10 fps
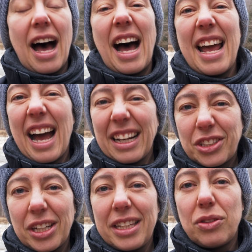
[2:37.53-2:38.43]
I
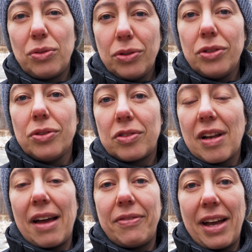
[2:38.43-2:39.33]
actually do use
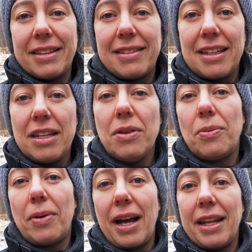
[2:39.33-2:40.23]
Live ND
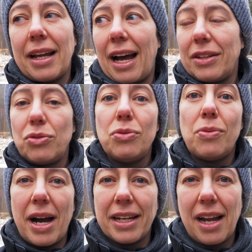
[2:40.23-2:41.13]
when I do
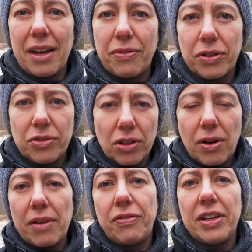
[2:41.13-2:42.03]
wildlife
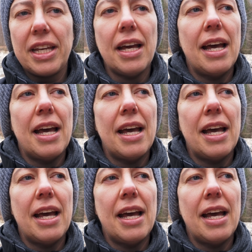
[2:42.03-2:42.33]
photography.